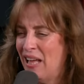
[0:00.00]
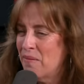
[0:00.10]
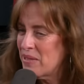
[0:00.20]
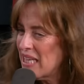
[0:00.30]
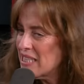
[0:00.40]

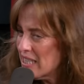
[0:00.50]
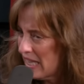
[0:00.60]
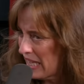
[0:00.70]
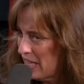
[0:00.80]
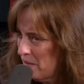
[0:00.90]
But that's
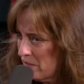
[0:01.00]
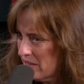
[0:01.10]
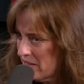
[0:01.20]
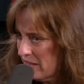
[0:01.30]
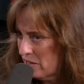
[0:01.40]
like hip.
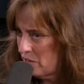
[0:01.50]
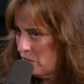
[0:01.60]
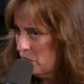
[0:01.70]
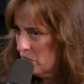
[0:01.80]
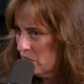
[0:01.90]
That's like a
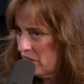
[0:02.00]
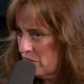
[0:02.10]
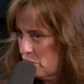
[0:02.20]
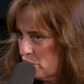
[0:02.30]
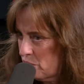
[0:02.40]
newer
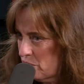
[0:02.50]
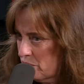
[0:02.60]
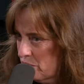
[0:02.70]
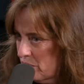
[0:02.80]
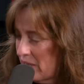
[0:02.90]
ish
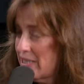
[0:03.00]
it I'd